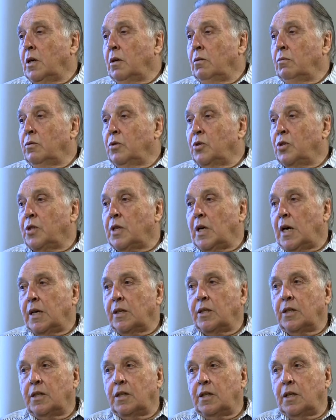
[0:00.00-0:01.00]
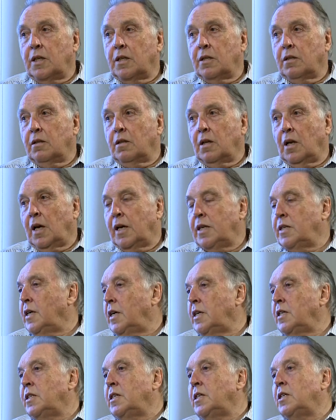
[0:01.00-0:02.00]
was started in the late
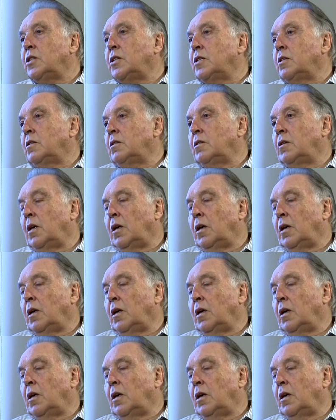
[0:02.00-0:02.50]
80s.